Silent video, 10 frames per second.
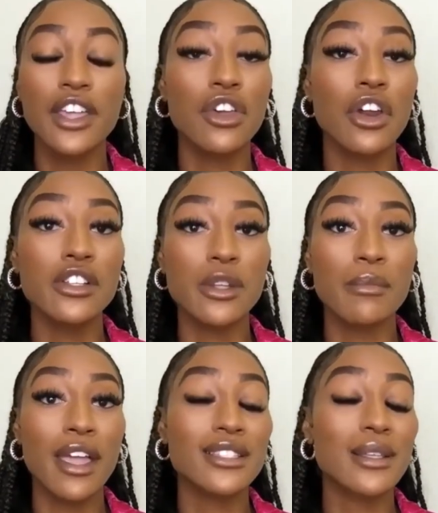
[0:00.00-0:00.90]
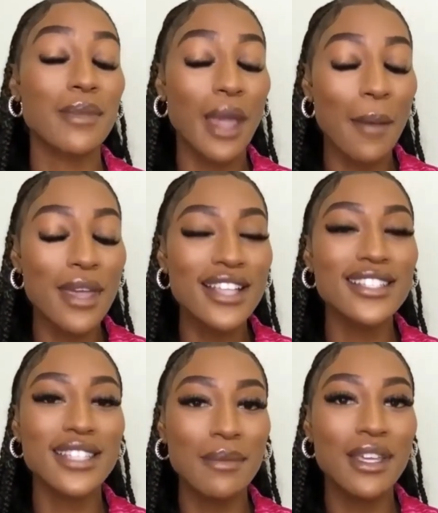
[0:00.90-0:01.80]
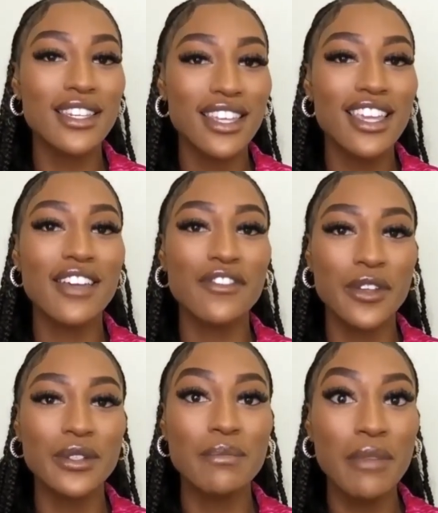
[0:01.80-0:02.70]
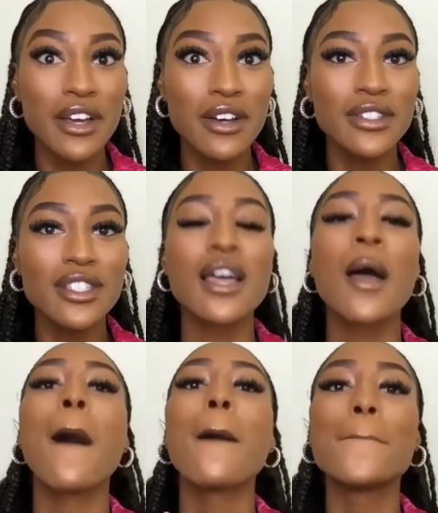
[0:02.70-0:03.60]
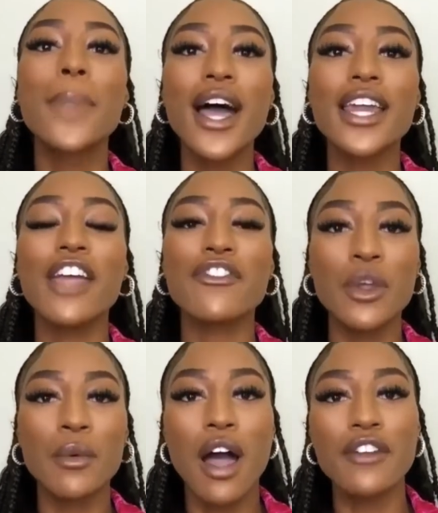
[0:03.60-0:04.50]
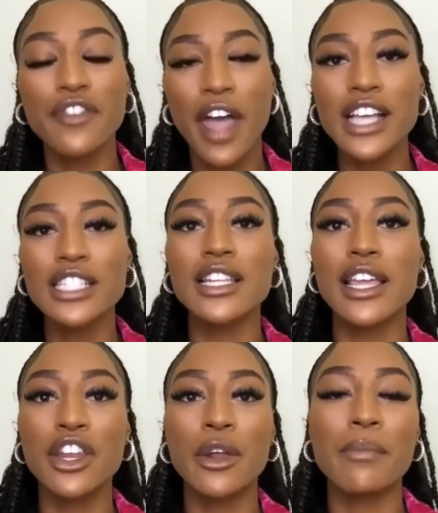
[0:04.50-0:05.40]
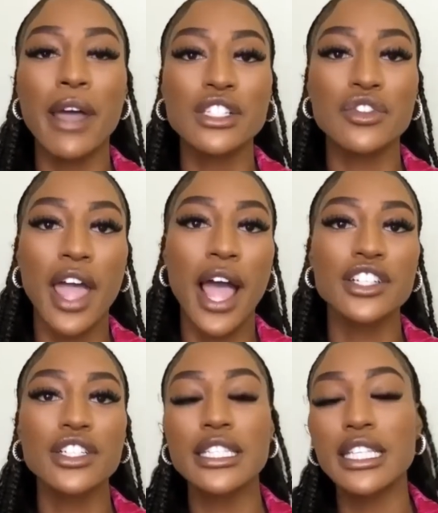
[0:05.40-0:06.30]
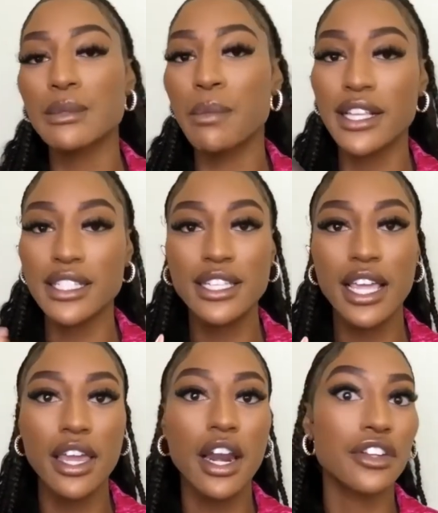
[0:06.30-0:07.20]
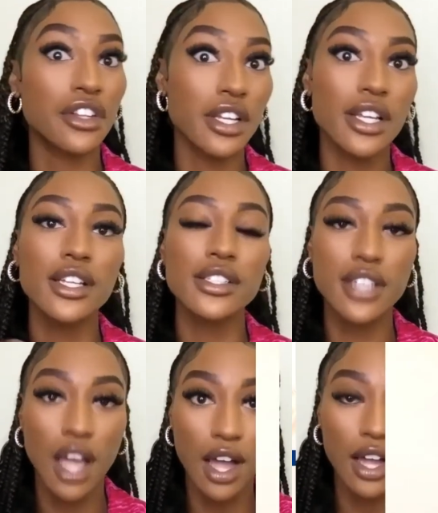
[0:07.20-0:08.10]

you can also make some yummy CBD infused meals. But if you want fast and your best reactions, it's best to take it under the tongue.